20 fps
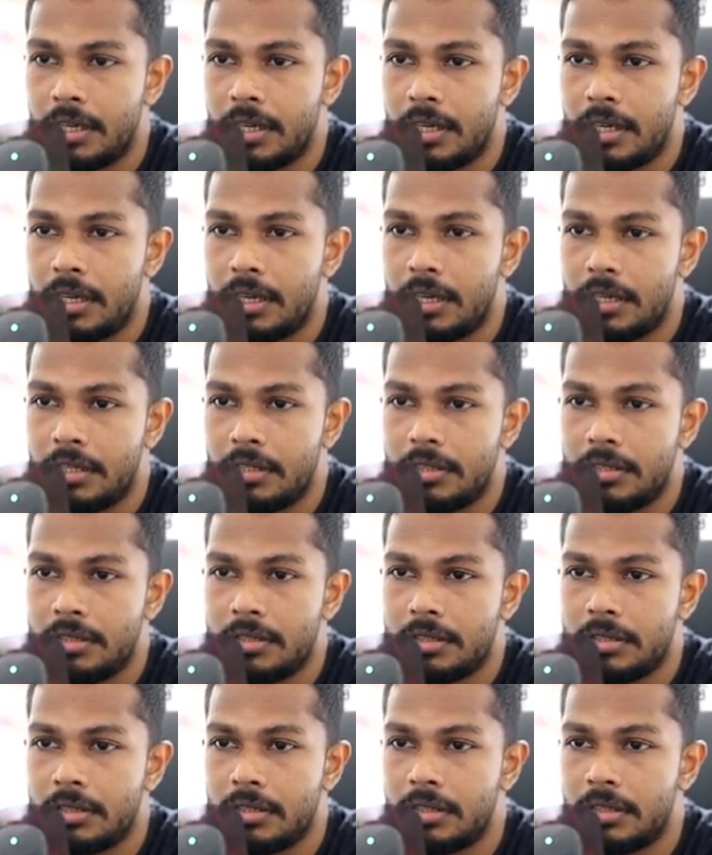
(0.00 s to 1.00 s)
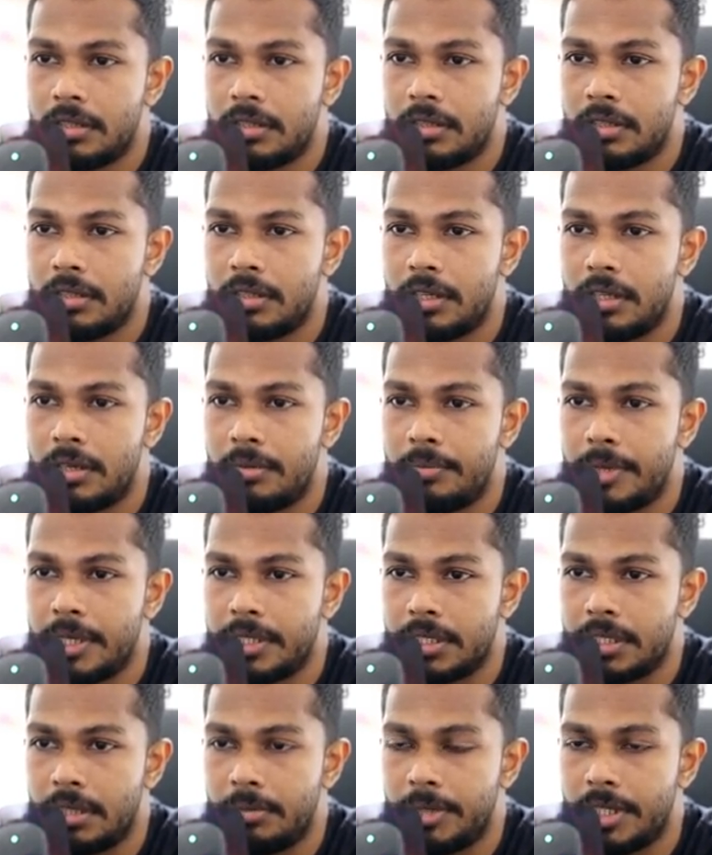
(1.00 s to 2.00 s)
and that
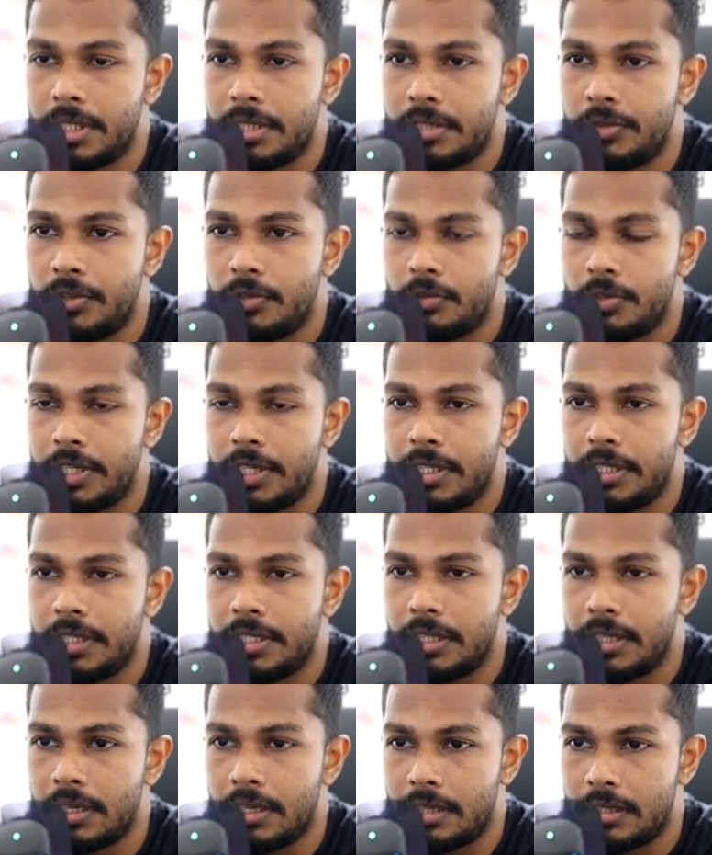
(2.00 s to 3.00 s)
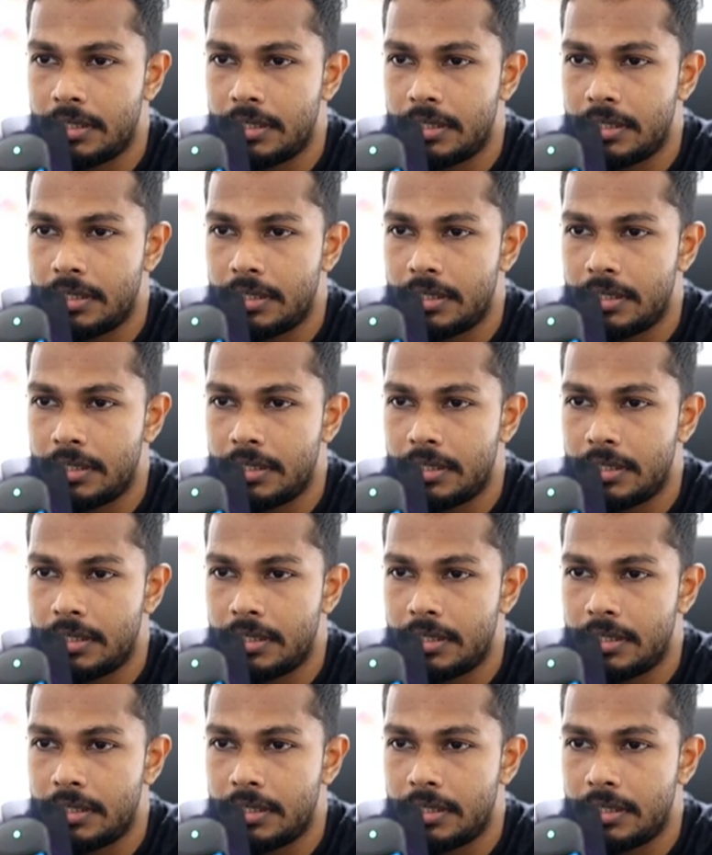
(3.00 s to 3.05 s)
basically means we don't need that.